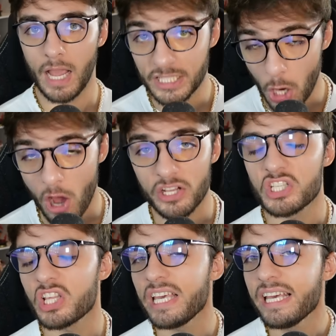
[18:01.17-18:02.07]
And
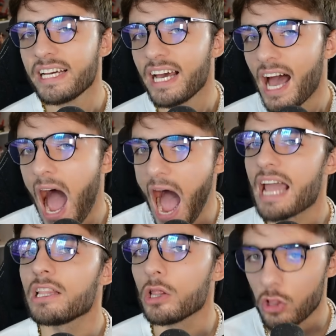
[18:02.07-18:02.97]
honestly,
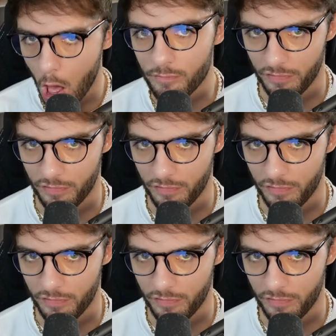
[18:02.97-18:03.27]
I love